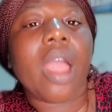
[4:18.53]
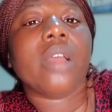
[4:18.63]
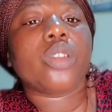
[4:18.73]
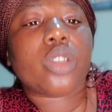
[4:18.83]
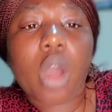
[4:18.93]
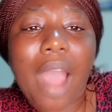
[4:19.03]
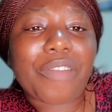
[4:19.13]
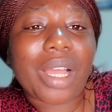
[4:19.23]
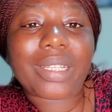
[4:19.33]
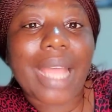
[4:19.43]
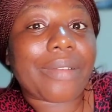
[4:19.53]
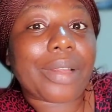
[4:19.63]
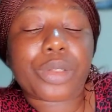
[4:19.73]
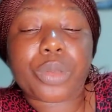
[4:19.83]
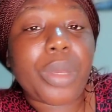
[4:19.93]
So
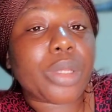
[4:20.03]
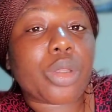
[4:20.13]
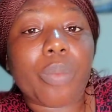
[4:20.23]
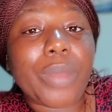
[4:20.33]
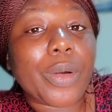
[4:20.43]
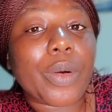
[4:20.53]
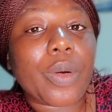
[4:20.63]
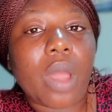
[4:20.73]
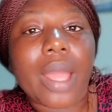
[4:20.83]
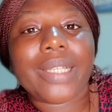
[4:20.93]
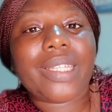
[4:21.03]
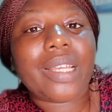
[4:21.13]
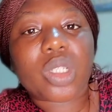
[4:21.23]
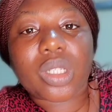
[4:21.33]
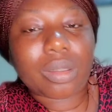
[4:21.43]
Africantigress, me to me, oh,
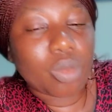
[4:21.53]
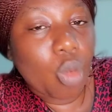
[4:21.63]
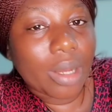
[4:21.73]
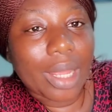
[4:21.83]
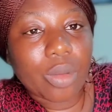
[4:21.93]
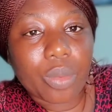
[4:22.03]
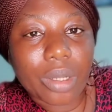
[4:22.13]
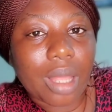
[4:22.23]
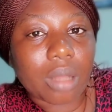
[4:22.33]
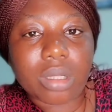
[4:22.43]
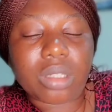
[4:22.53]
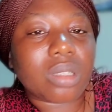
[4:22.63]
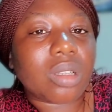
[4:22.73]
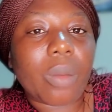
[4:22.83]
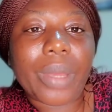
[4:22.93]
this one that you brought out, it
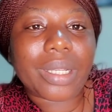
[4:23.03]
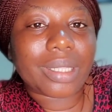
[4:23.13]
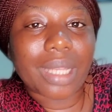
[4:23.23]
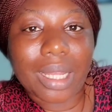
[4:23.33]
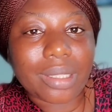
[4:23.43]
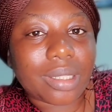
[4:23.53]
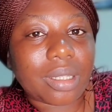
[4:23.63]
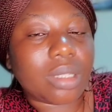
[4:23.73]
does not make sense.